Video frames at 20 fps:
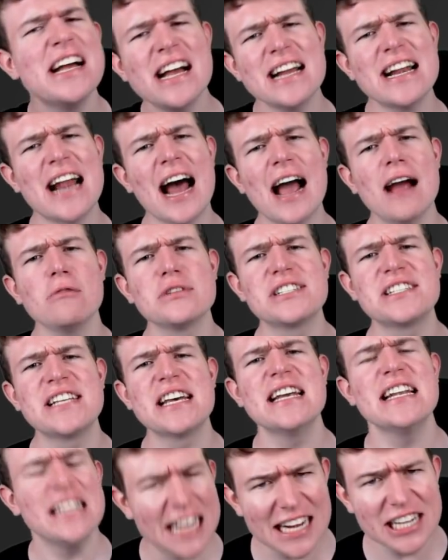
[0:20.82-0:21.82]
and I would
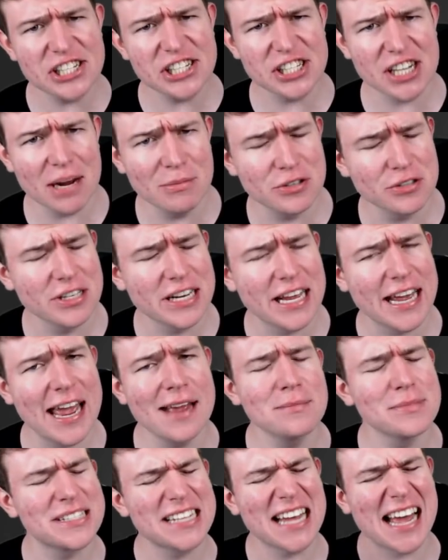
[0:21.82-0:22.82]
say let's jump to the
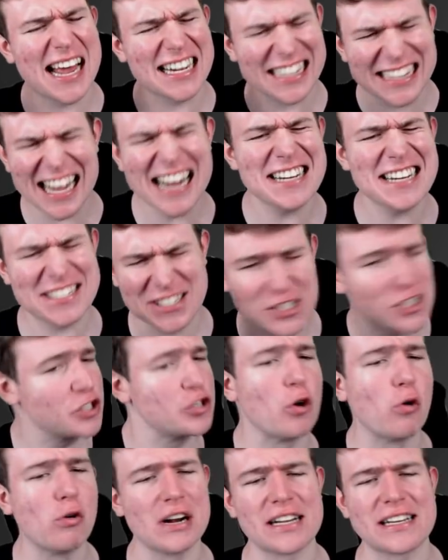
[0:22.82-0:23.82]
games and let's
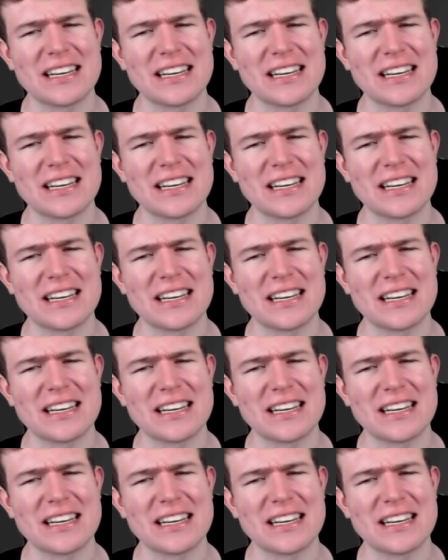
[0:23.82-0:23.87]
do it,